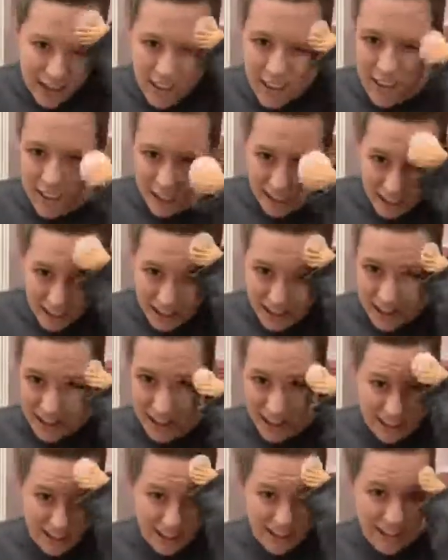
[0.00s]
Oh yeah,
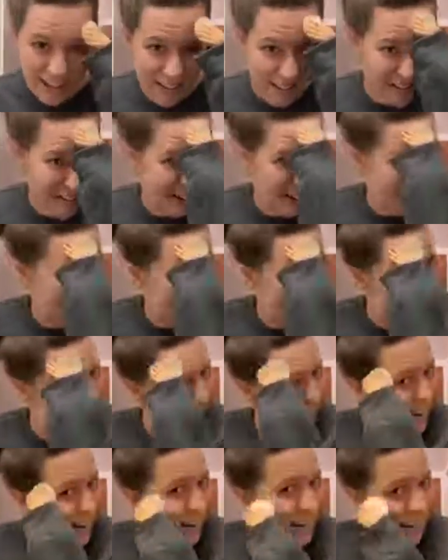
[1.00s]
right there.
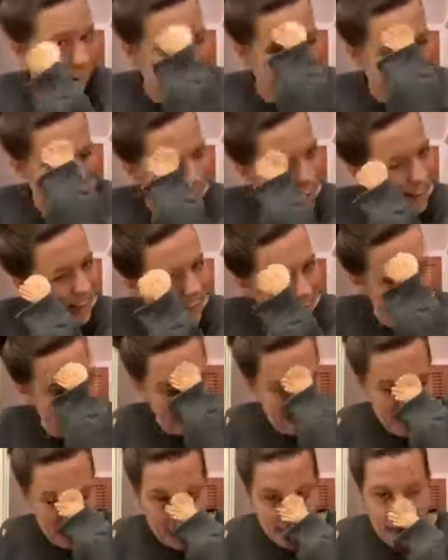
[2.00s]

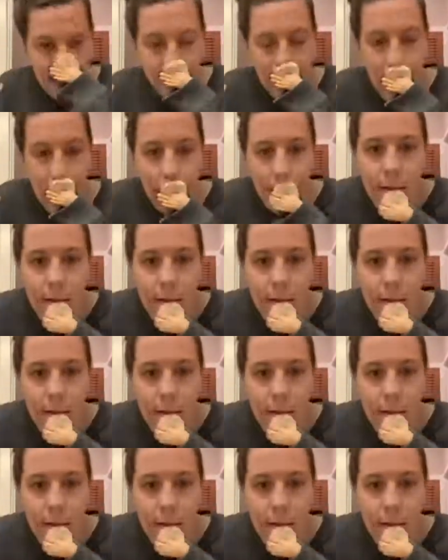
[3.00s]
That